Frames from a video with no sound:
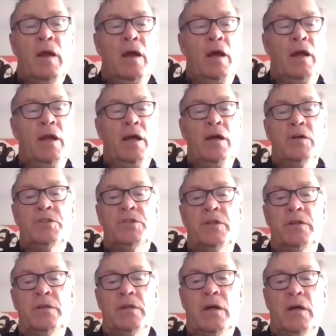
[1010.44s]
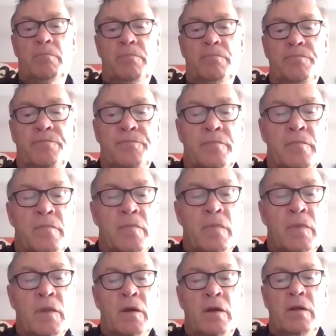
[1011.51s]
had a house in
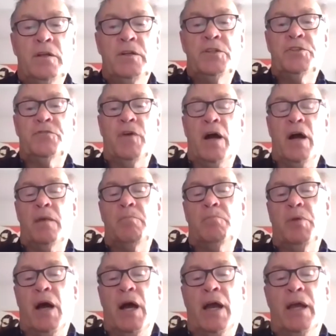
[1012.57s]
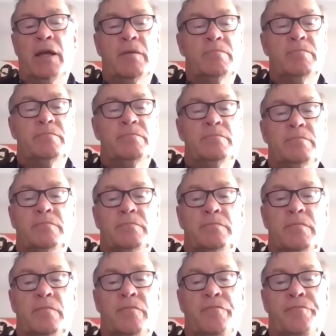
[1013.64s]
Lindisfarne playing
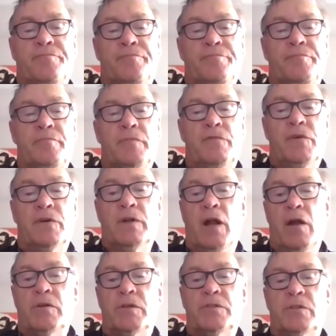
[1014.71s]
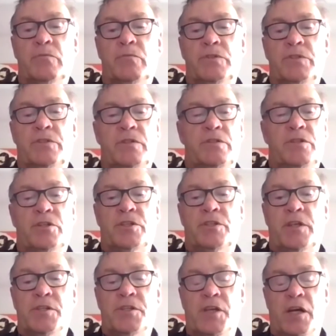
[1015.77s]
for Clarence. It was just
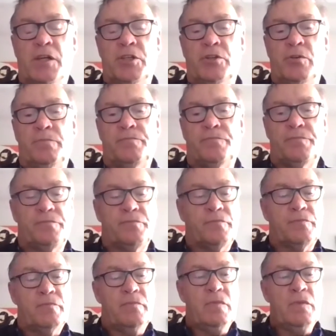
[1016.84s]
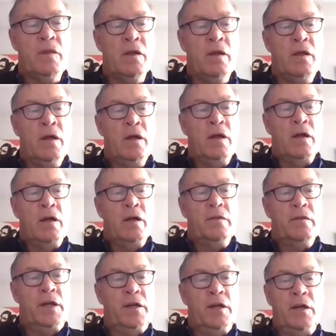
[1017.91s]
sensational.
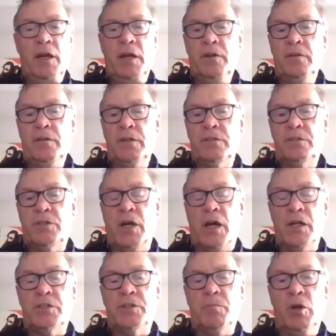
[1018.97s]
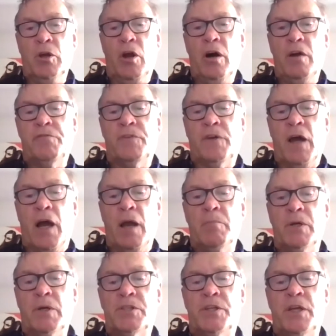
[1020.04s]
Then a letter that changed my life came.
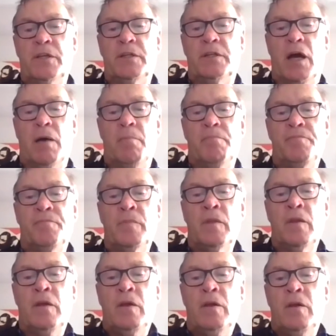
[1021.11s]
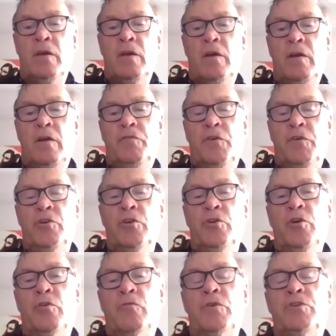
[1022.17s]
It said, if you do
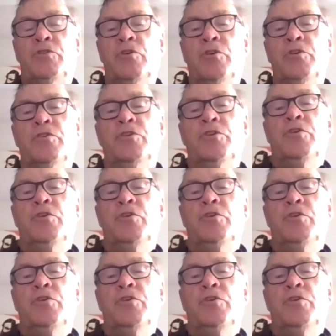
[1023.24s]
not return to the